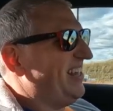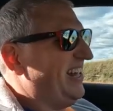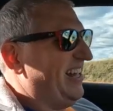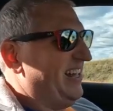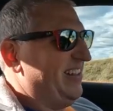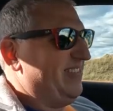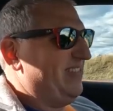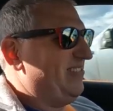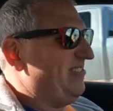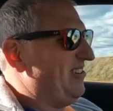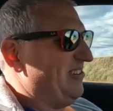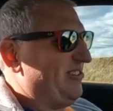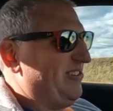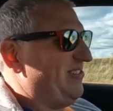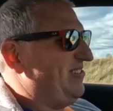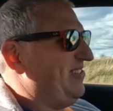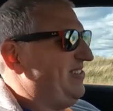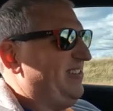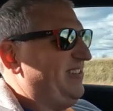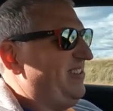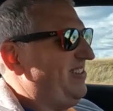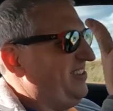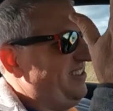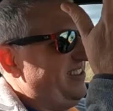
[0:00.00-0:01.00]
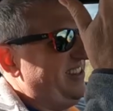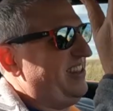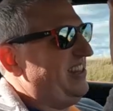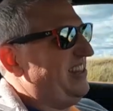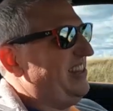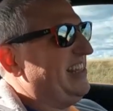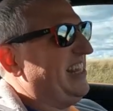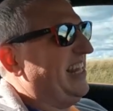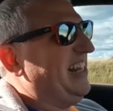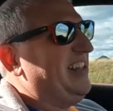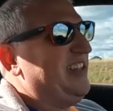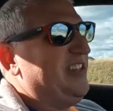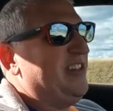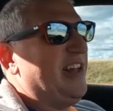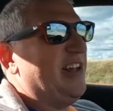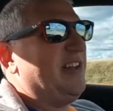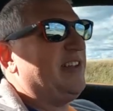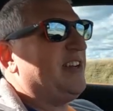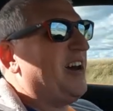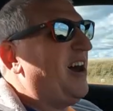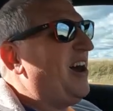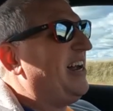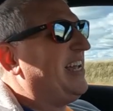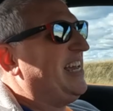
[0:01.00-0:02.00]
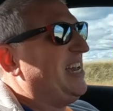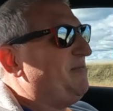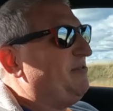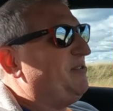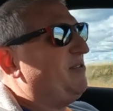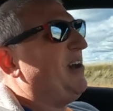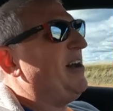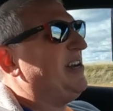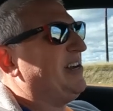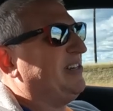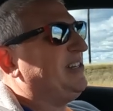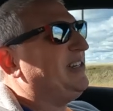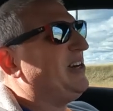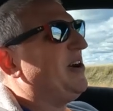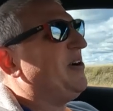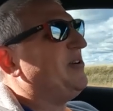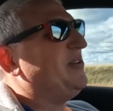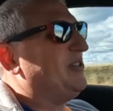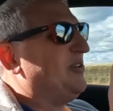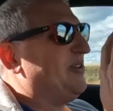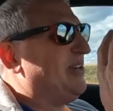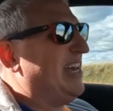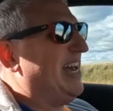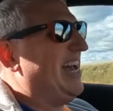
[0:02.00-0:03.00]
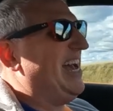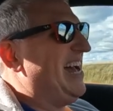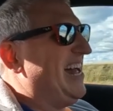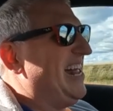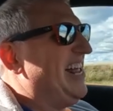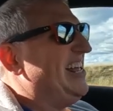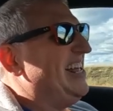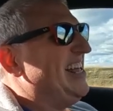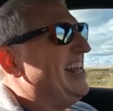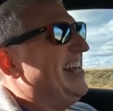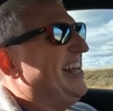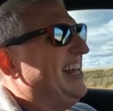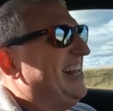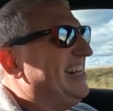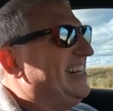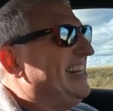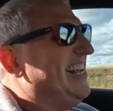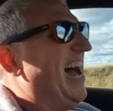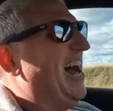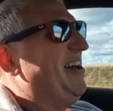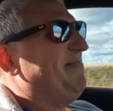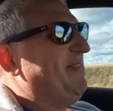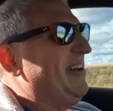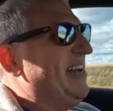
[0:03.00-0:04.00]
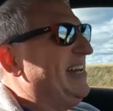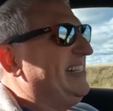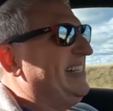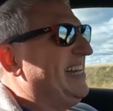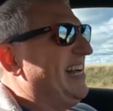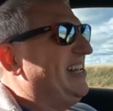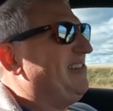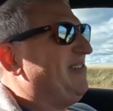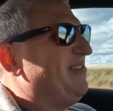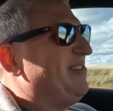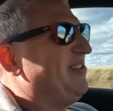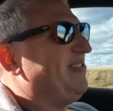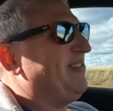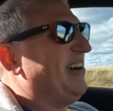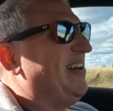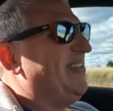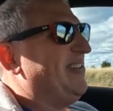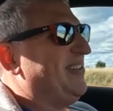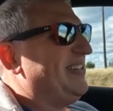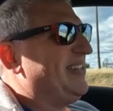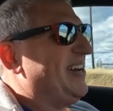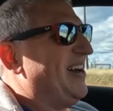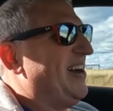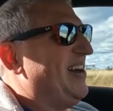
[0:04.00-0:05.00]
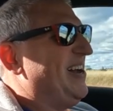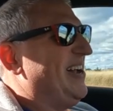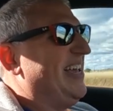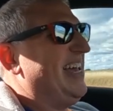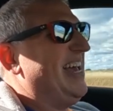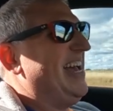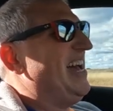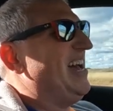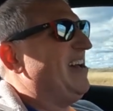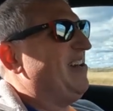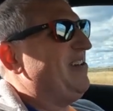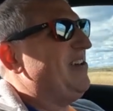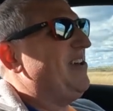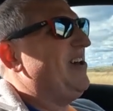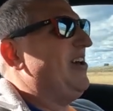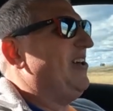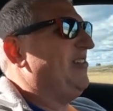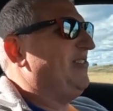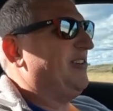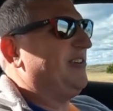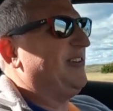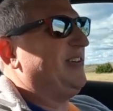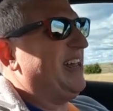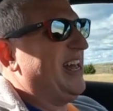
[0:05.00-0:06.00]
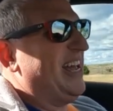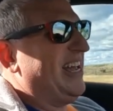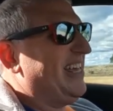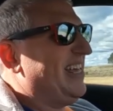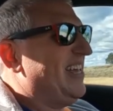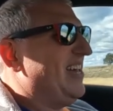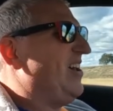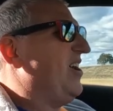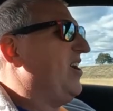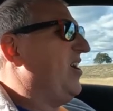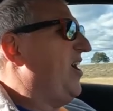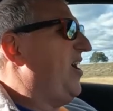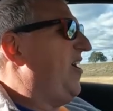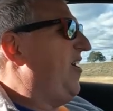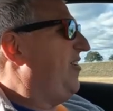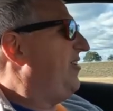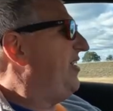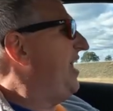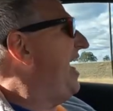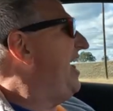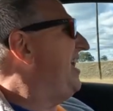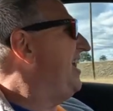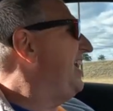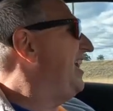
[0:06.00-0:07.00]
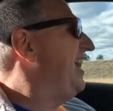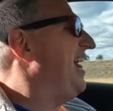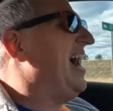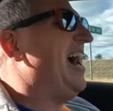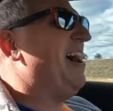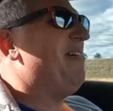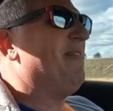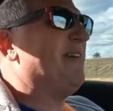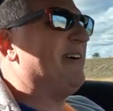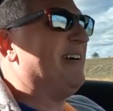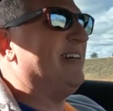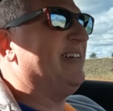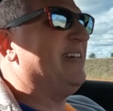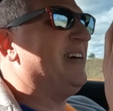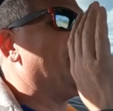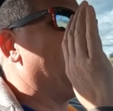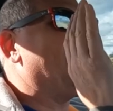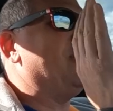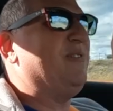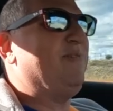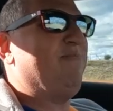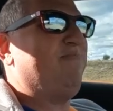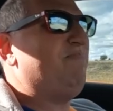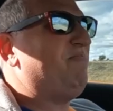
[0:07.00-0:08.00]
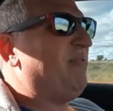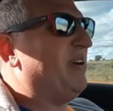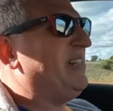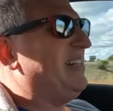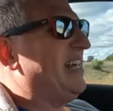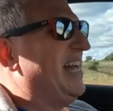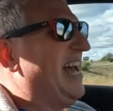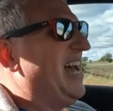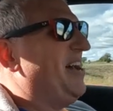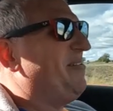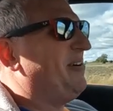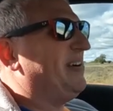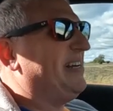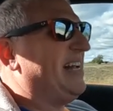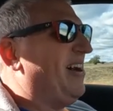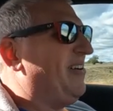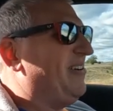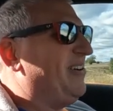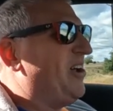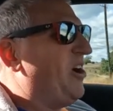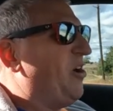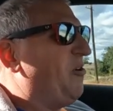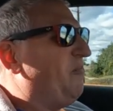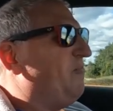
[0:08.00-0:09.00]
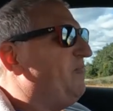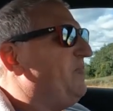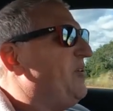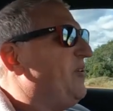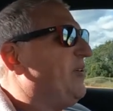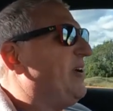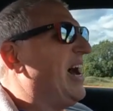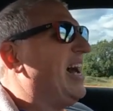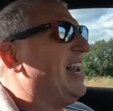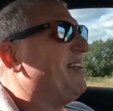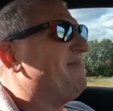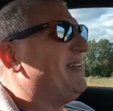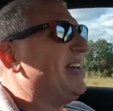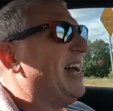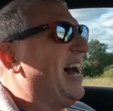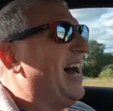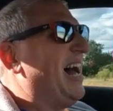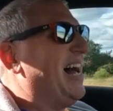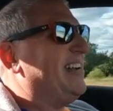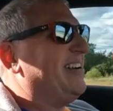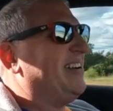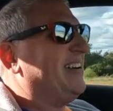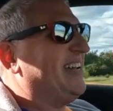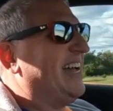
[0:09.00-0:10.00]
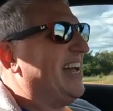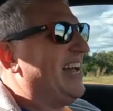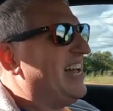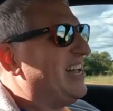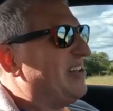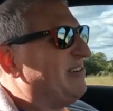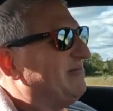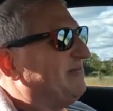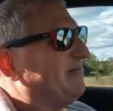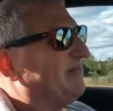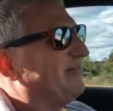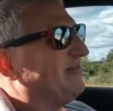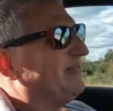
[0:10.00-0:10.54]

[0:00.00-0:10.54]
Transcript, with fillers: It's just, this car keeps you on your toes. You can't not pay attention when you drive this car. You can't just like, oh, la la la, we're gonna go put the hammer down. Nope, you gotta be on your game.